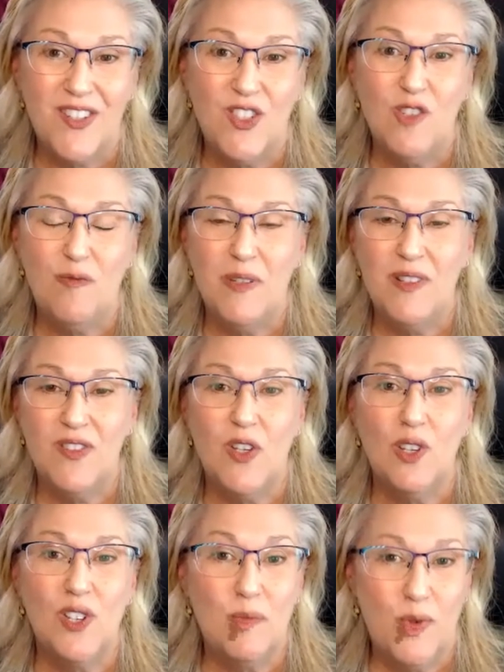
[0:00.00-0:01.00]
been so
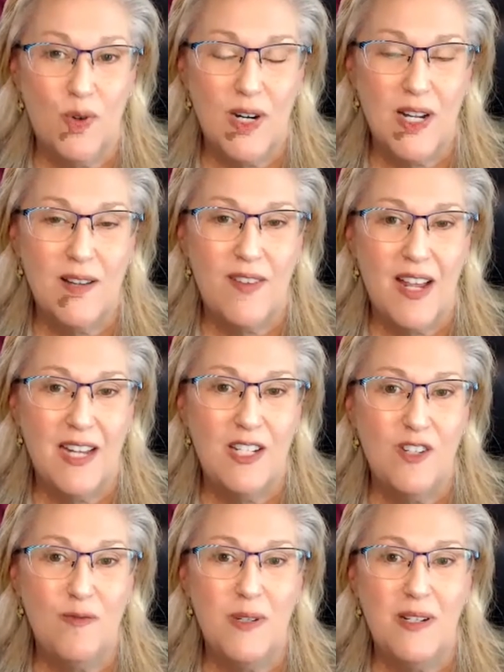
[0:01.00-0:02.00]
supportive and you've
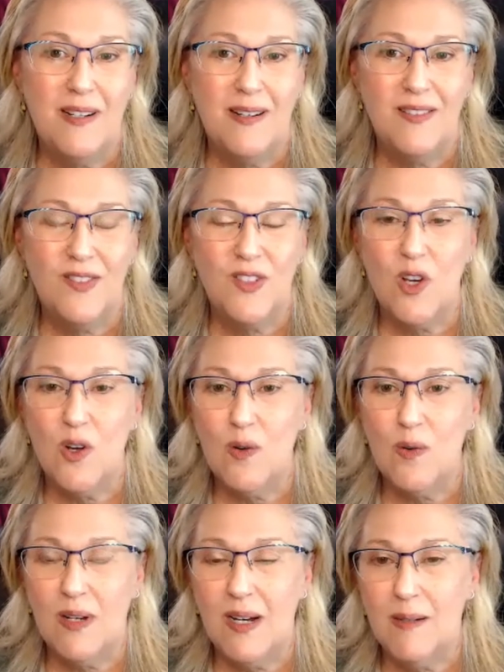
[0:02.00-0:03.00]
been so
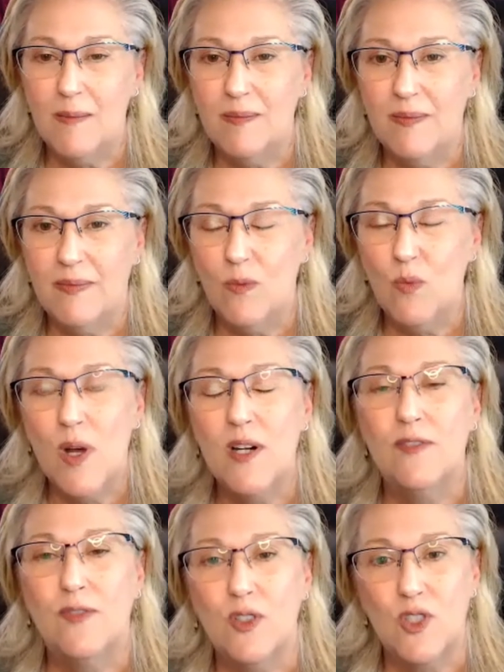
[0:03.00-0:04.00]

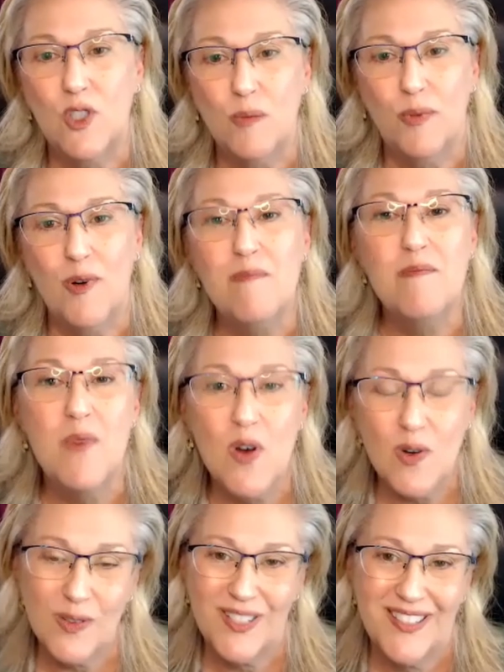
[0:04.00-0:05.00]
wonderful to
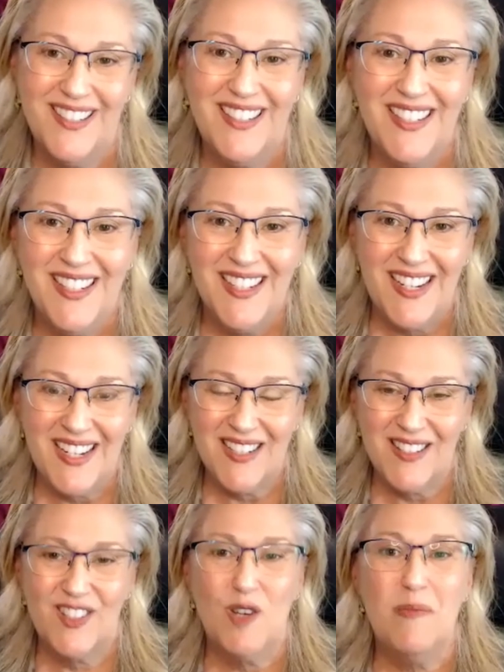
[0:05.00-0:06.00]
promote
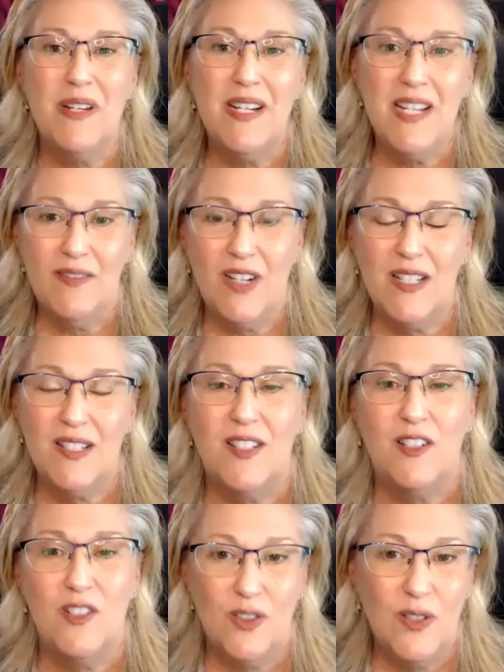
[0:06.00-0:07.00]
so many of us that are
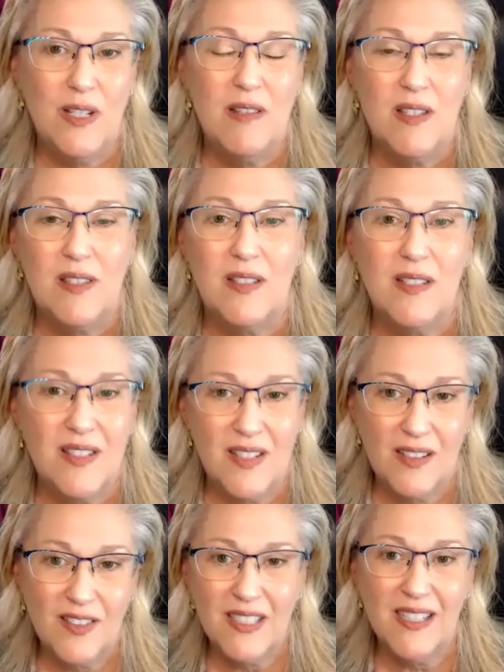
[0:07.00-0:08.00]
doing this
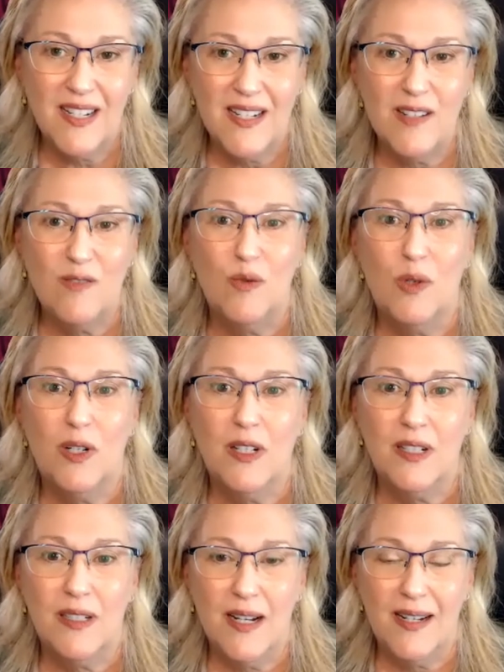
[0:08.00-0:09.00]
kind of work.
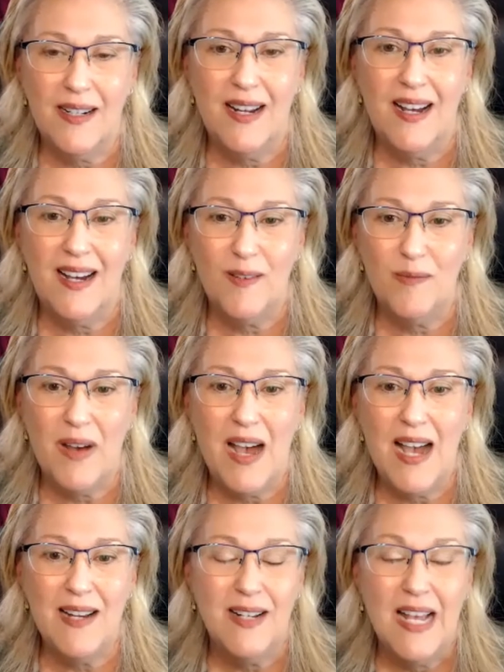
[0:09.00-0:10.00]
And
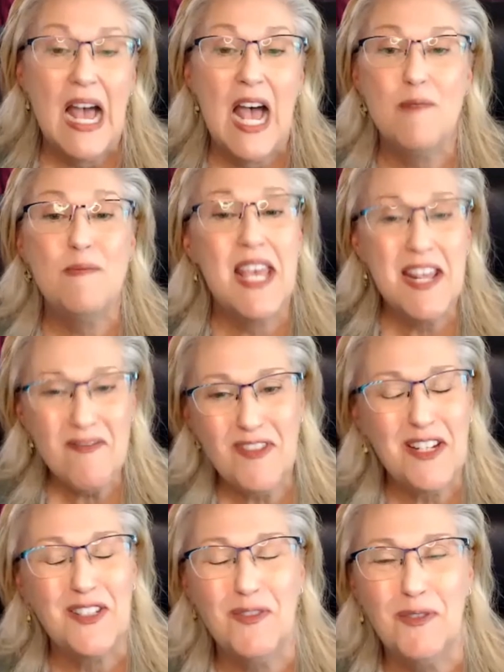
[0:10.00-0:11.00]
I'm envious
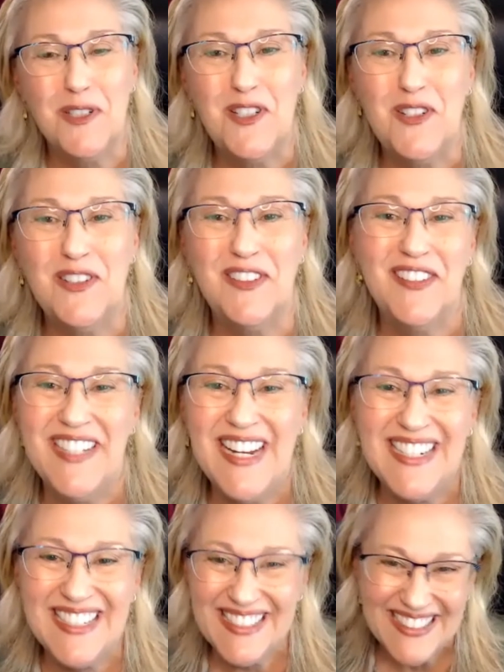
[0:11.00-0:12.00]
of what you
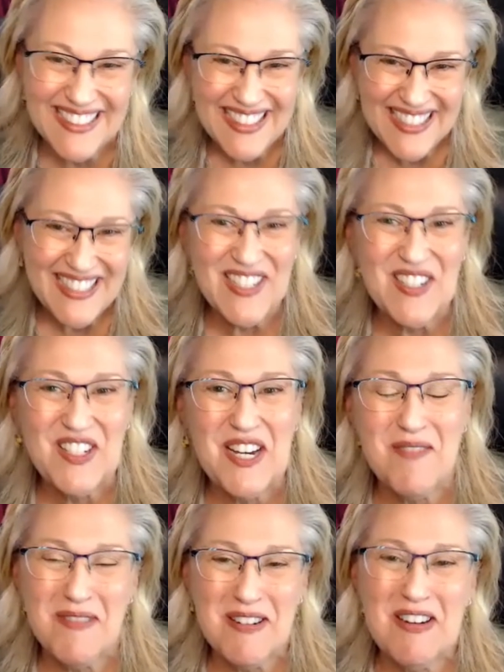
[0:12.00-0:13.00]
created, your
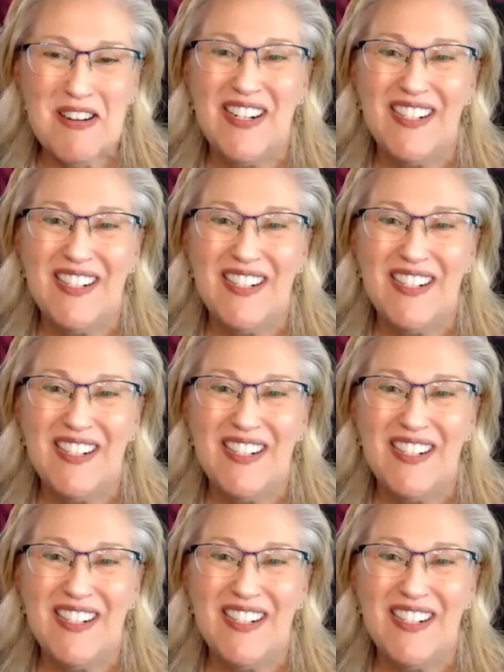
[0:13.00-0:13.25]
Shepherd Heart.